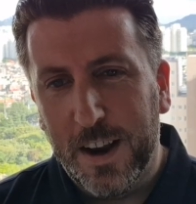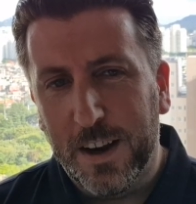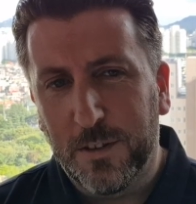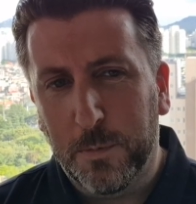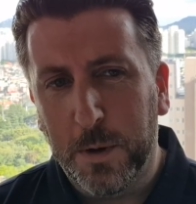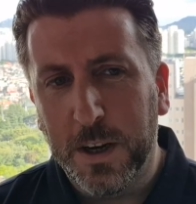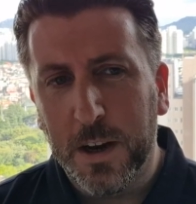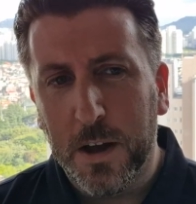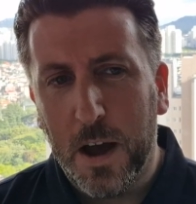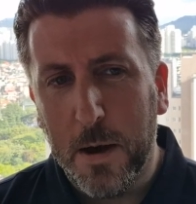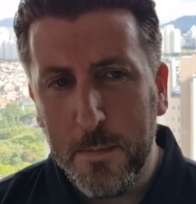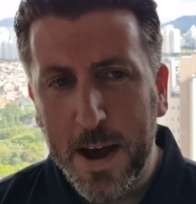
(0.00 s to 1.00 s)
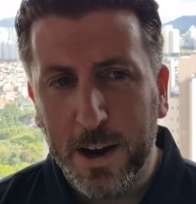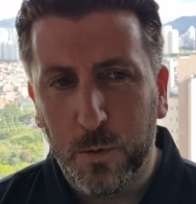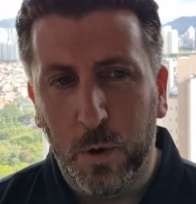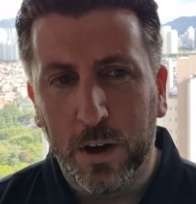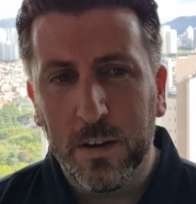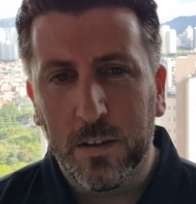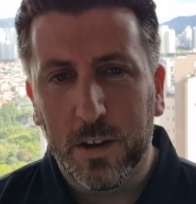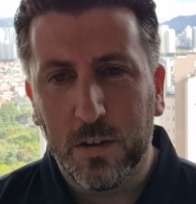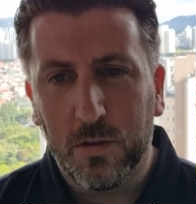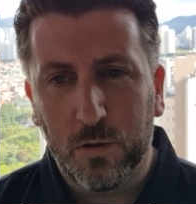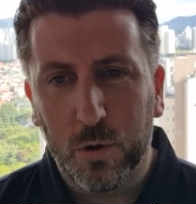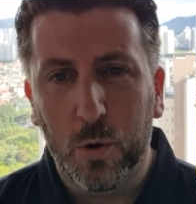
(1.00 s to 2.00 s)
it's been a, a, mad one.
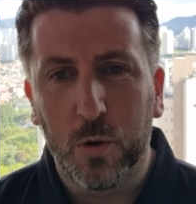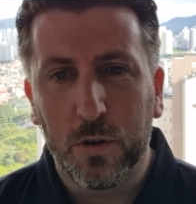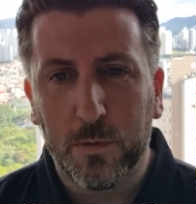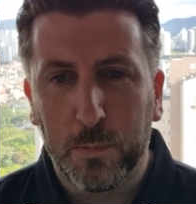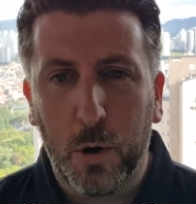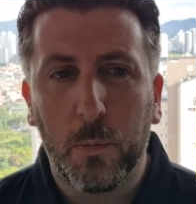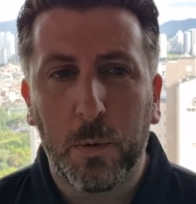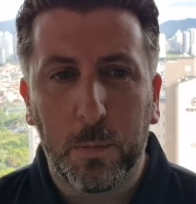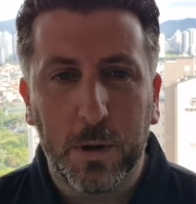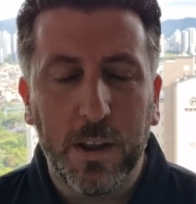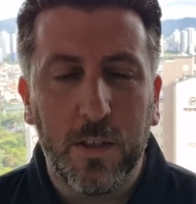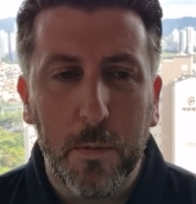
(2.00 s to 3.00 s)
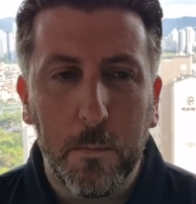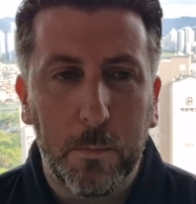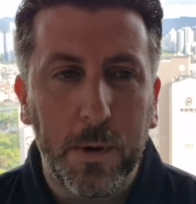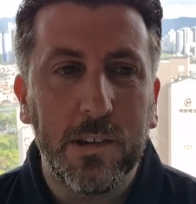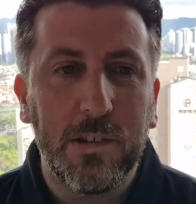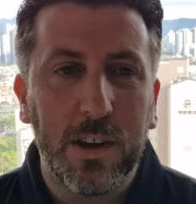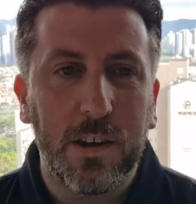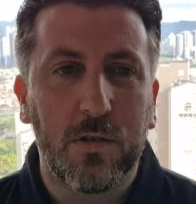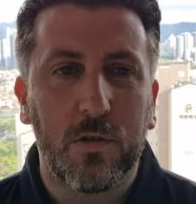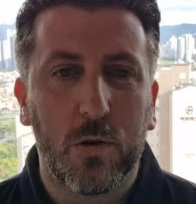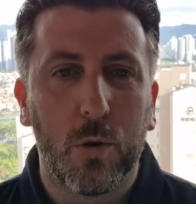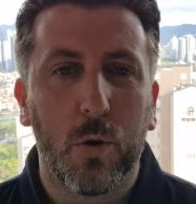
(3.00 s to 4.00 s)
This tour is probably the
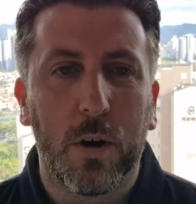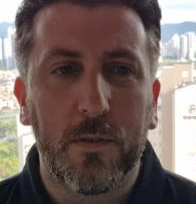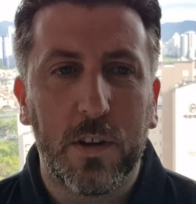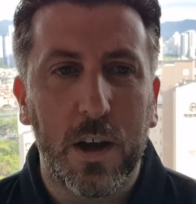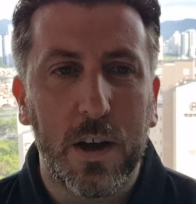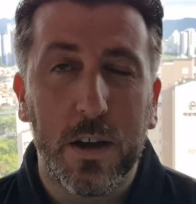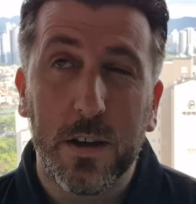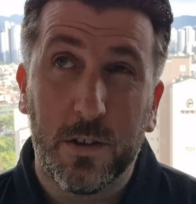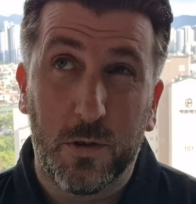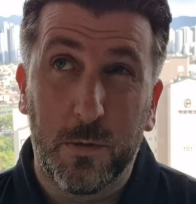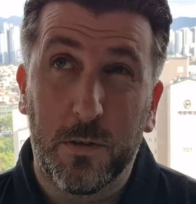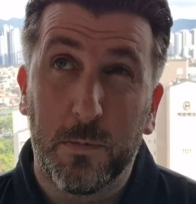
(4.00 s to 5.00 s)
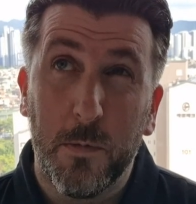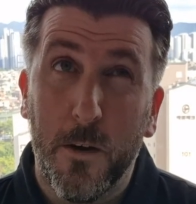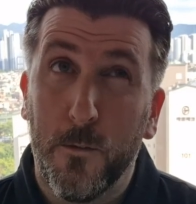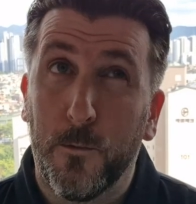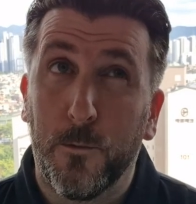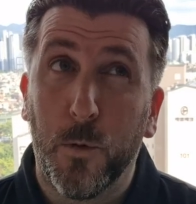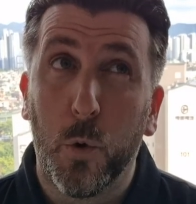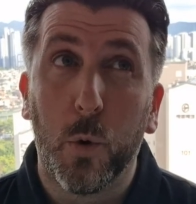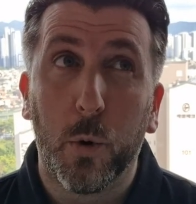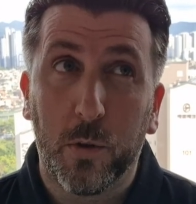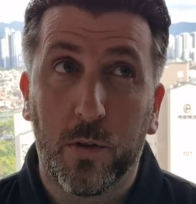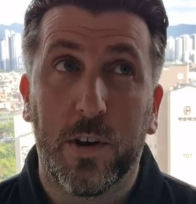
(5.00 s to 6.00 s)
busiest tour I've done. This is my
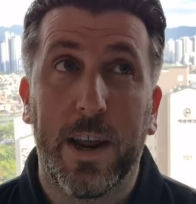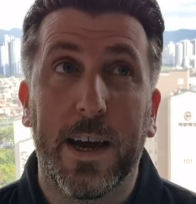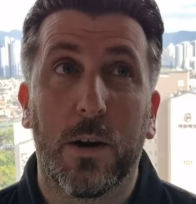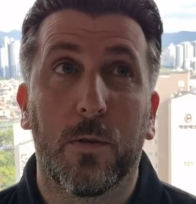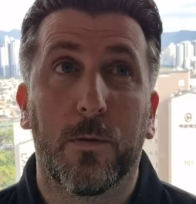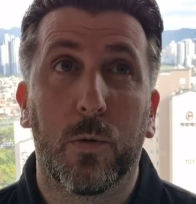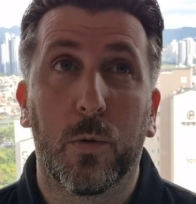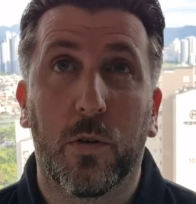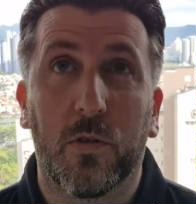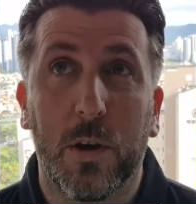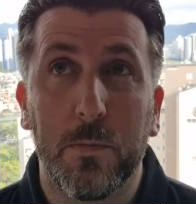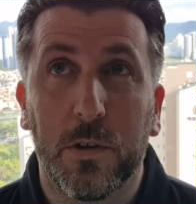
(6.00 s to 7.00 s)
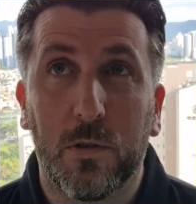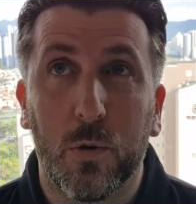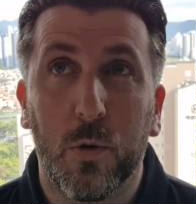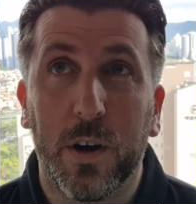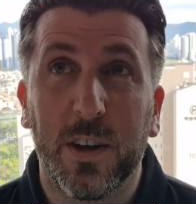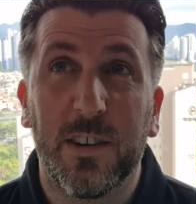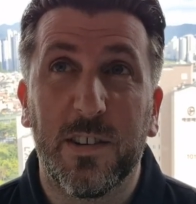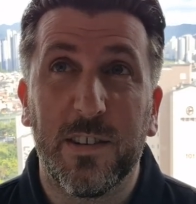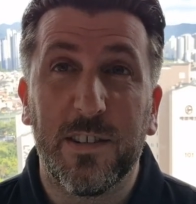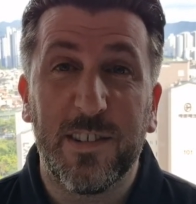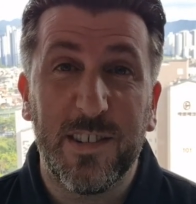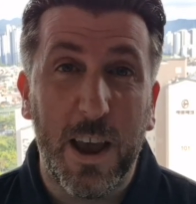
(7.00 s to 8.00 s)
fourth now, fourth summer tour, and this
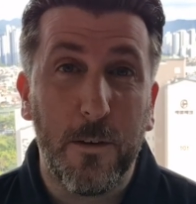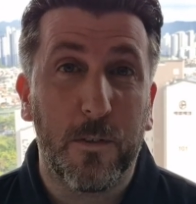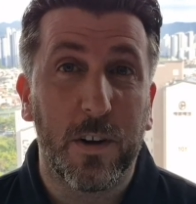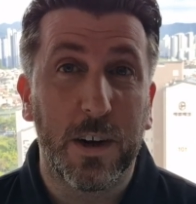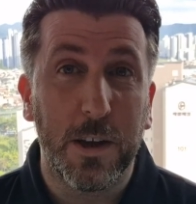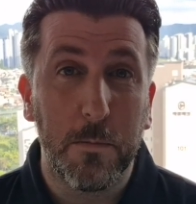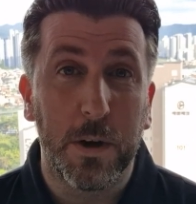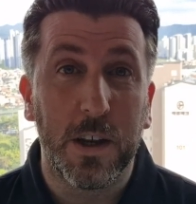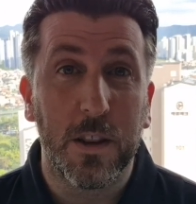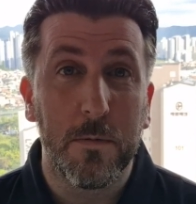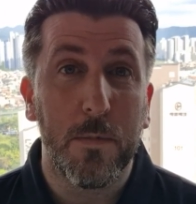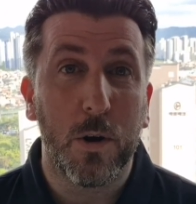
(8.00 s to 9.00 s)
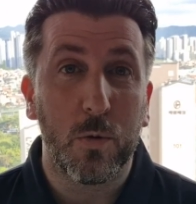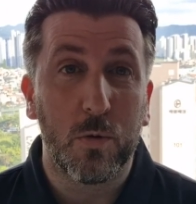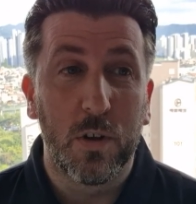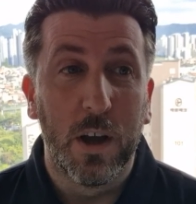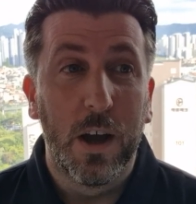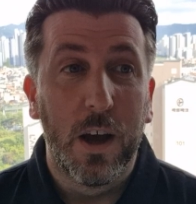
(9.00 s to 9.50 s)
has definitely been the most